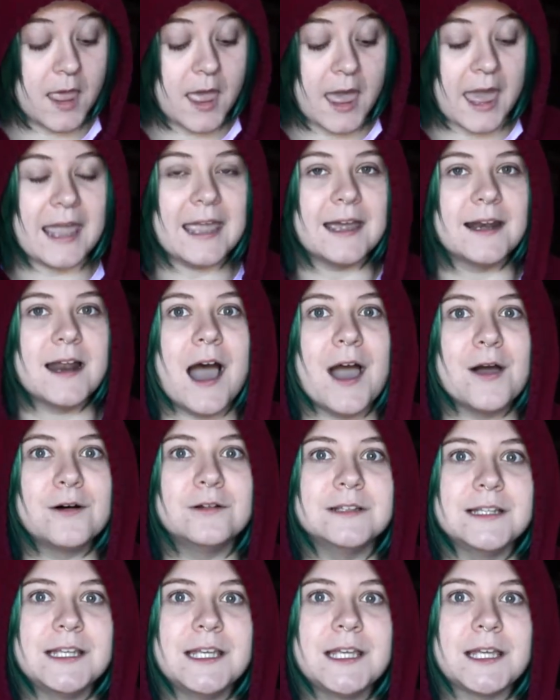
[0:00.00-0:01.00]
And I'll
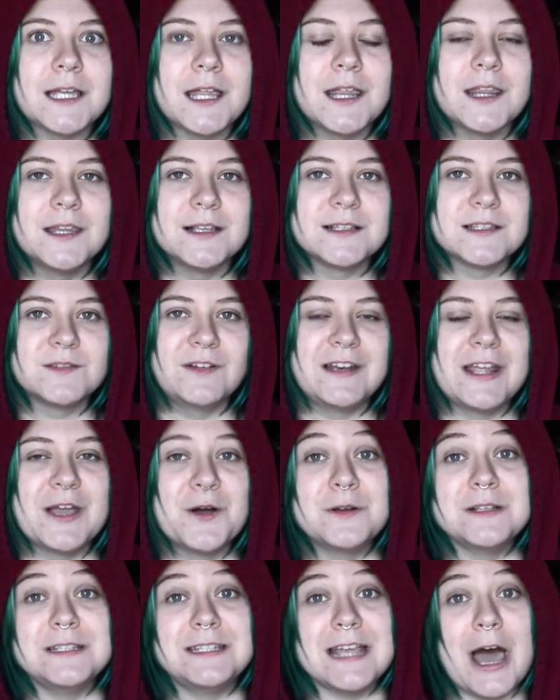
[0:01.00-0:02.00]
link this video
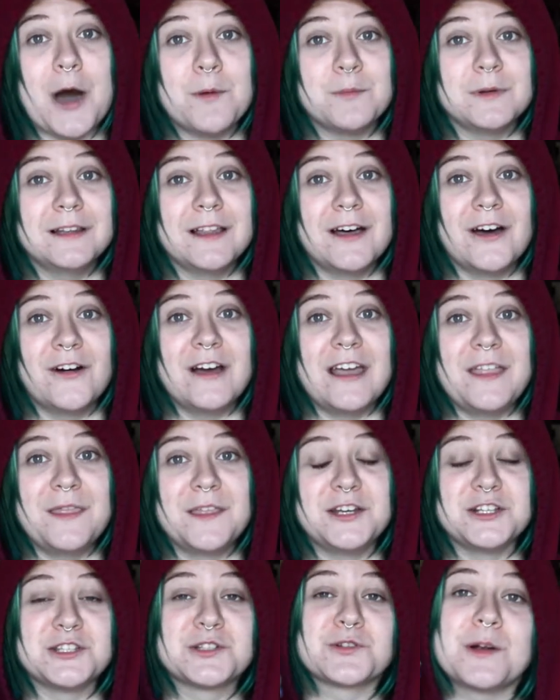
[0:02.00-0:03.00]
down below in the
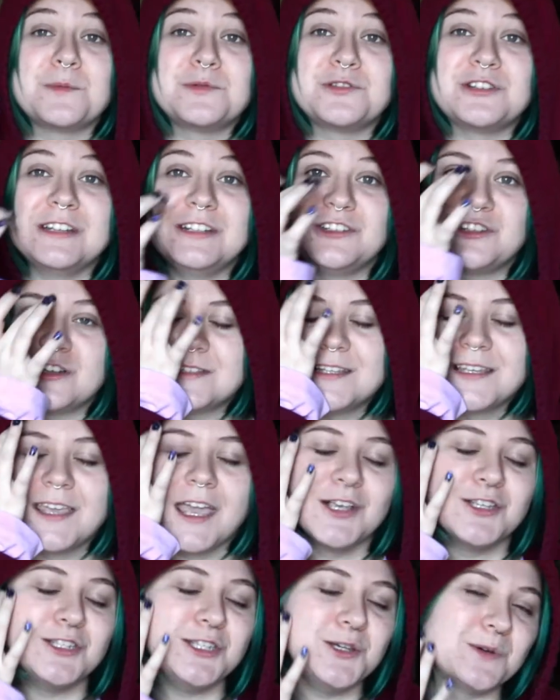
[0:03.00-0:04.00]
description just in
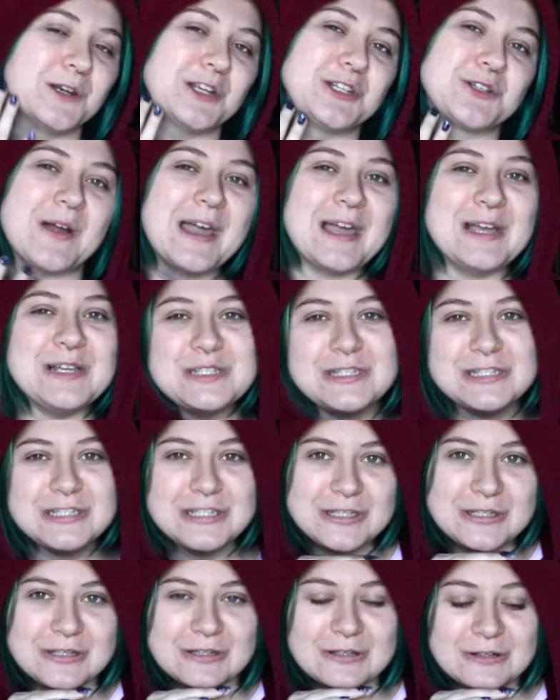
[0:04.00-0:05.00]
case you want to try it
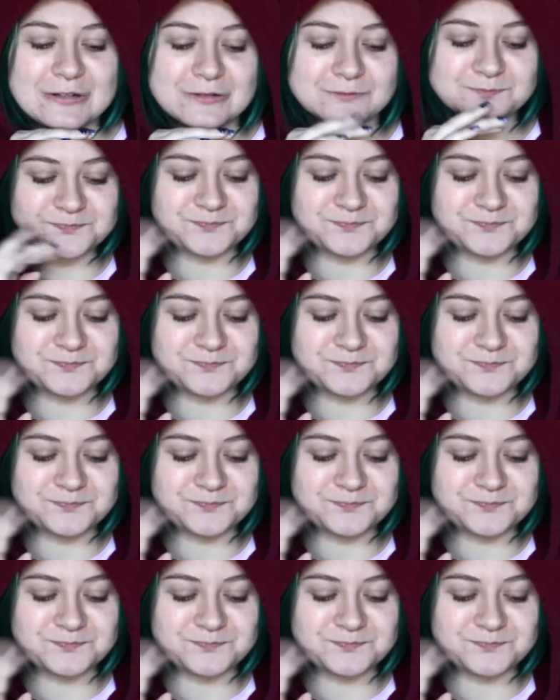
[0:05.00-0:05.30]
too.